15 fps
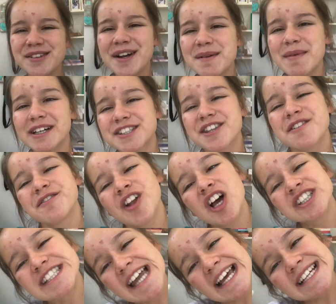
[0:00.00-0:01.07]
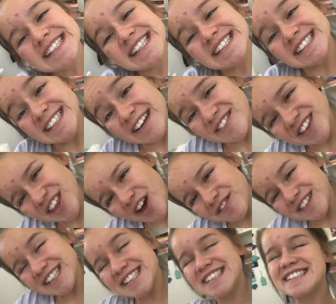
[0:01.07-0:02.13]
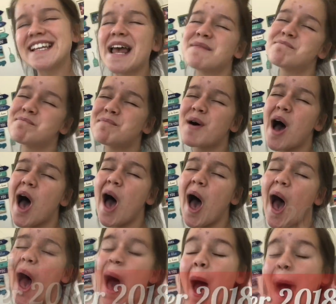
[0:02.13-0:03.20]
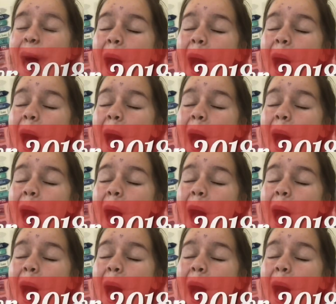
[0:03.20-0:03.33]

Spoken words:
welcome back to the vlog. Today is the 7th of December.